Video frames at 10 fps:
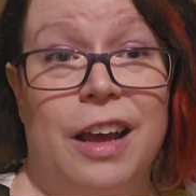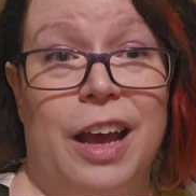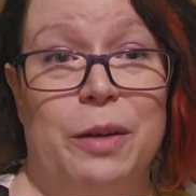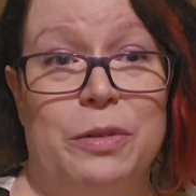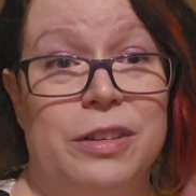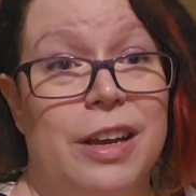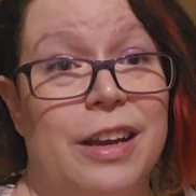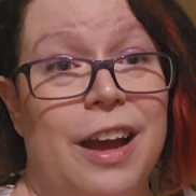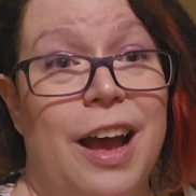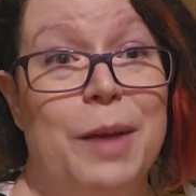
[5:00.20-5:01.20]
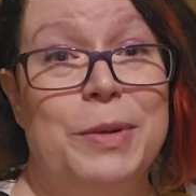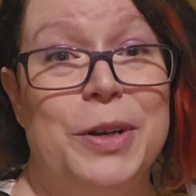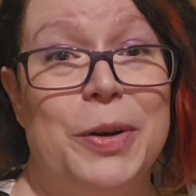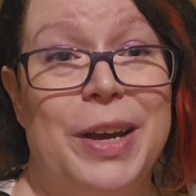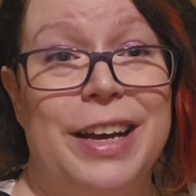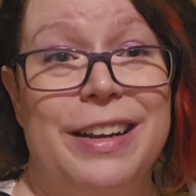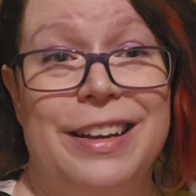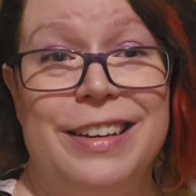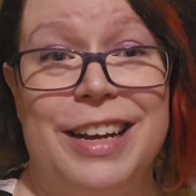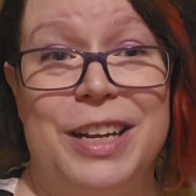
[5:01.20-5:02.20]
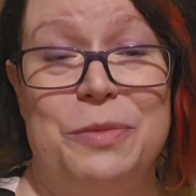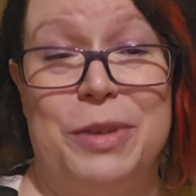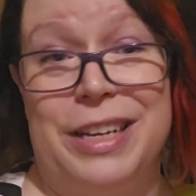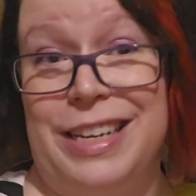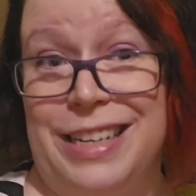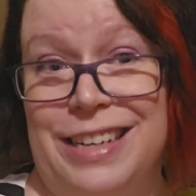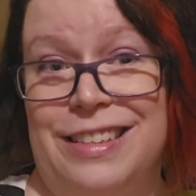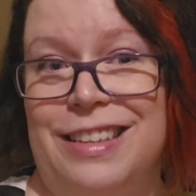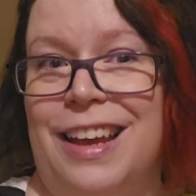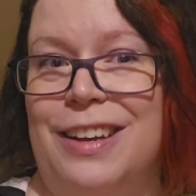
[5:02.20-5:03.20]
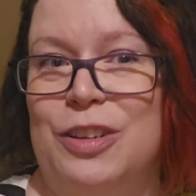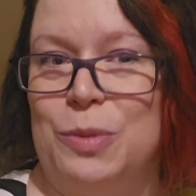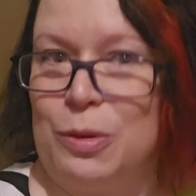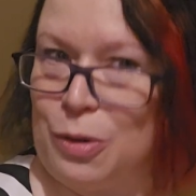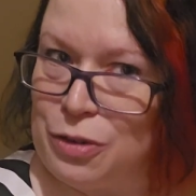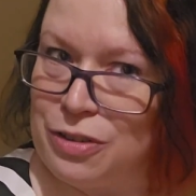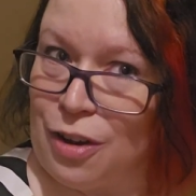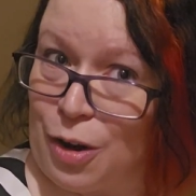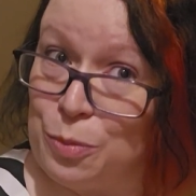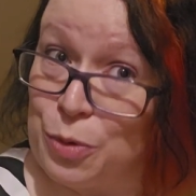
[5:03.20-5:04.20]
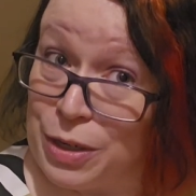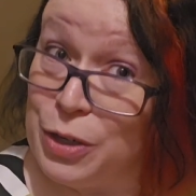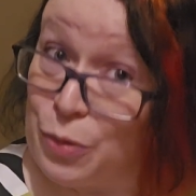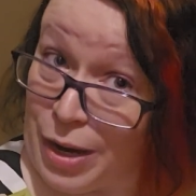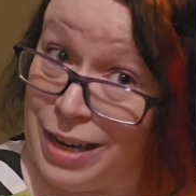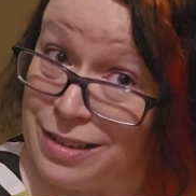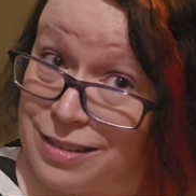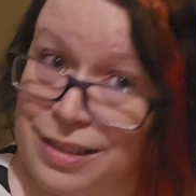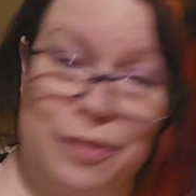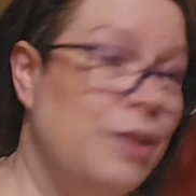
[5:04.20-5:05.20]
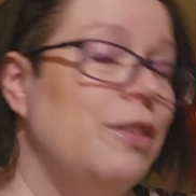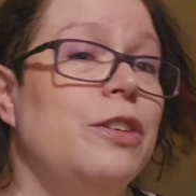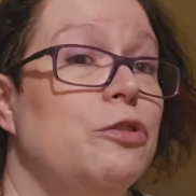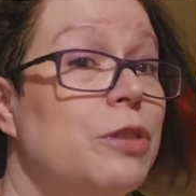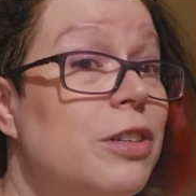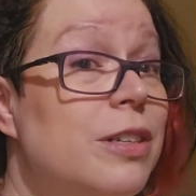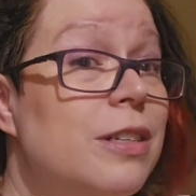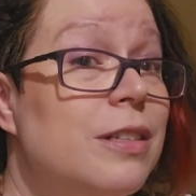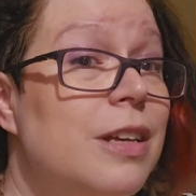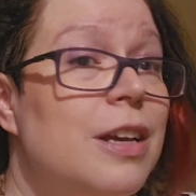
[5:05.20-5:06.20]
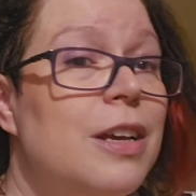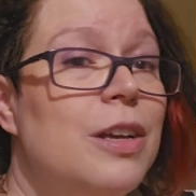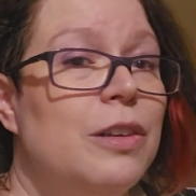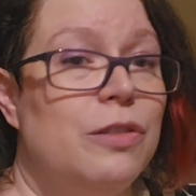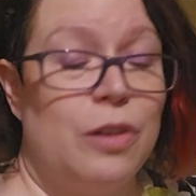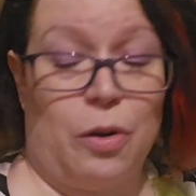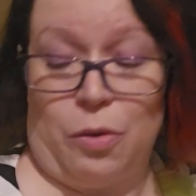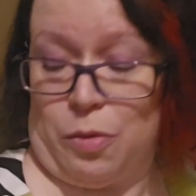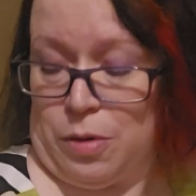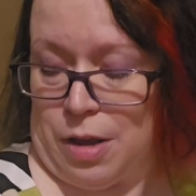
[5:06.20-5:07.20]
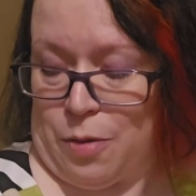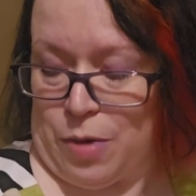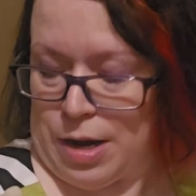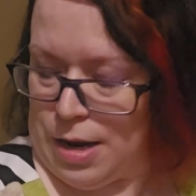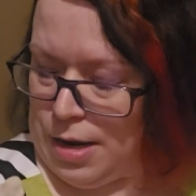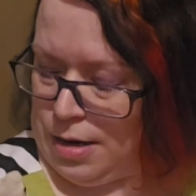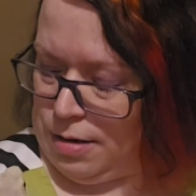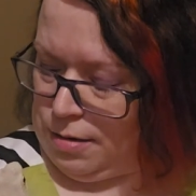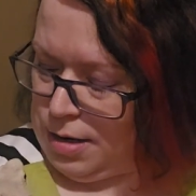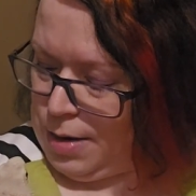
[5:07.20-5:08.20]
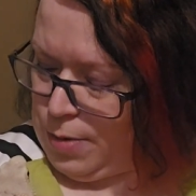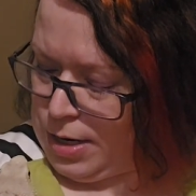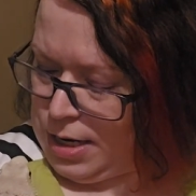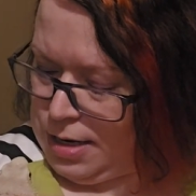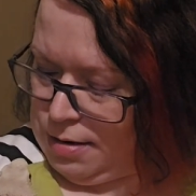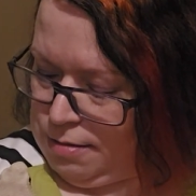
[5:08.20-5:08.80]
I was like, I'm gonna go ahead and get him what he needs. And dubia roaches are pretty great. They're very nutritious. So I went ahead, hey buddy.